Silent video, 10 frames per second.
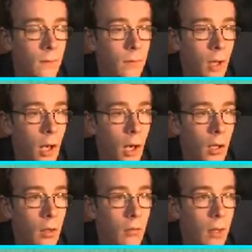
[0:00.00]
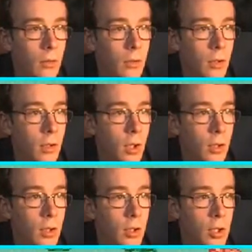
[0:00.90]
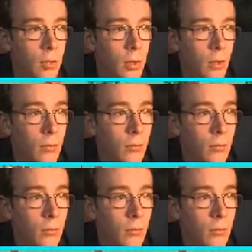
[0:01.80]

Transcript: Fuck. Right, we're just going to go to the gym again.